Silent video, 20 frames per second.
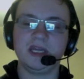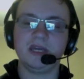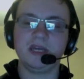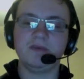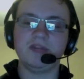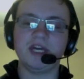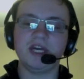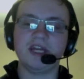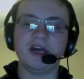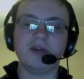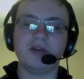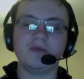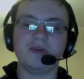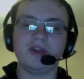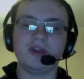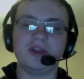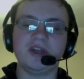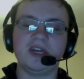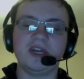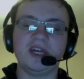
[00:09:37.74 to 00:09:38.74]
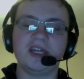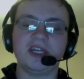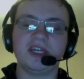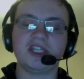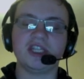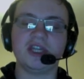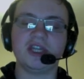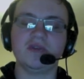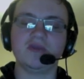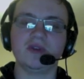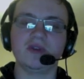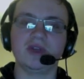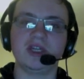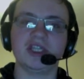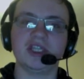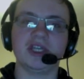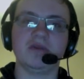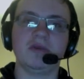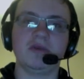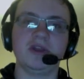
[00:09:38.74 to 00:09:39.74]
We then had one of the NXT
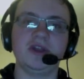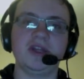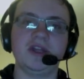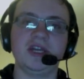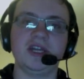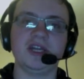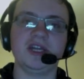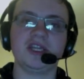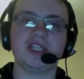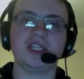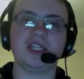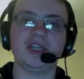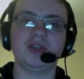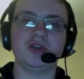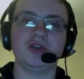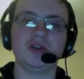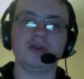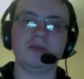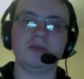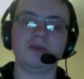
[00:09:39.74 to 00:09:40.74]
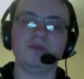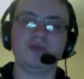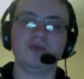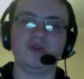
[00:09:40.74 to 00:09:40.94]
rookies that won the NXT tournament.